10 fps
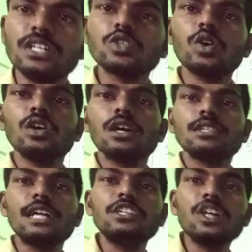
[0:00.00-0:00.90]
So
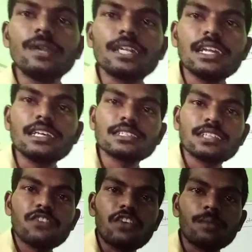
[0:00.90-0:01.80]
the denominator is in
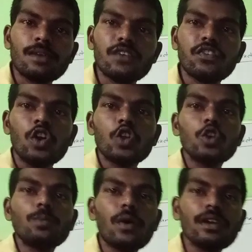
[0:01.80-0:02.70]
the form of
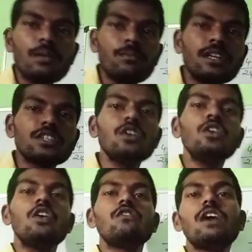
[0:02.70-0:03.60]
2 power m into
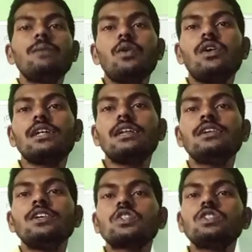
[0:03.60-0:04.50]
5 power
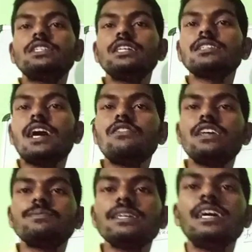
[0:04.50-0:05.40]
n. So this is
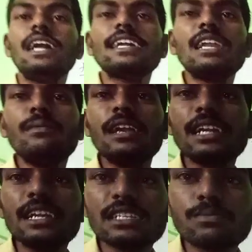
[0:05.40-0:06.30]
always be
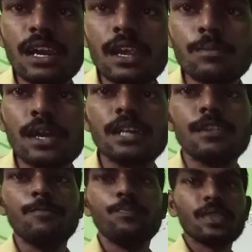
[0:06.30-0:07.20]
terminating decimal number.